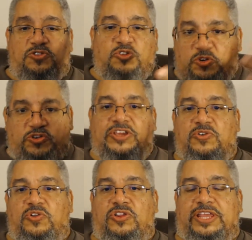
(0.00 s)
You're
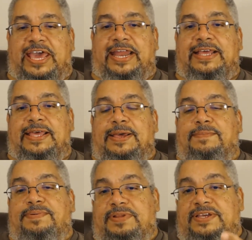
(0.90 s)
learning all that,
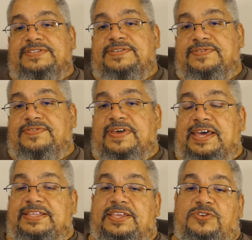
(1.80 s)
plus the
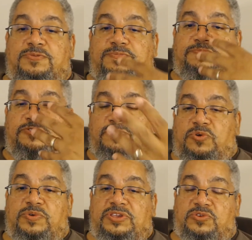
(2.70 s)
fact that you're
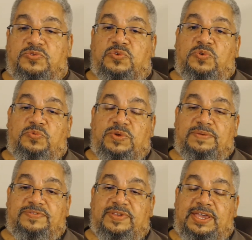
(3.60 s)
promoting your own
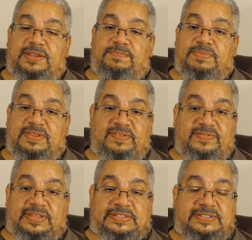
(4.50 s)
website and
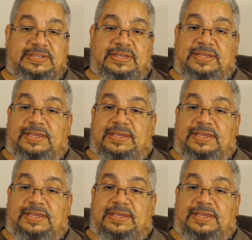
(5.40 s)
business.